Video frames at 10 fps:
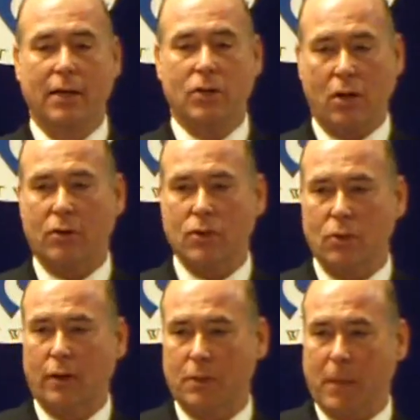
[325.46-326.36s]
charter
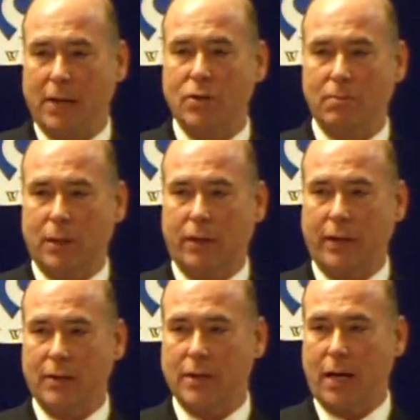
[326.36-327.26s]
school expansion bill
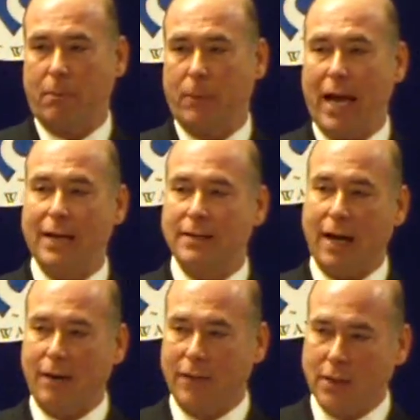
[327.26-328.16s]
that is now passed
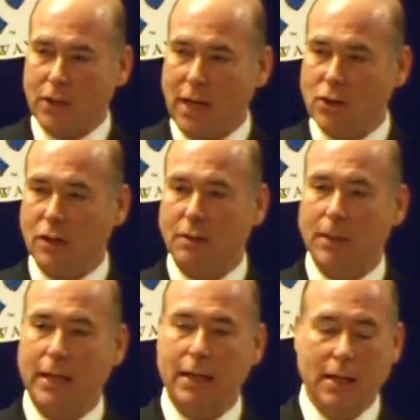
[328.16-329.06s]
out of the Education
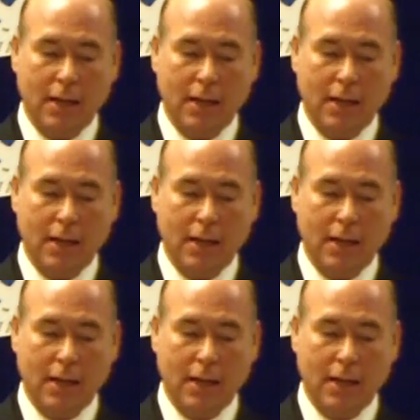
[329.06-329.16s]
Committee.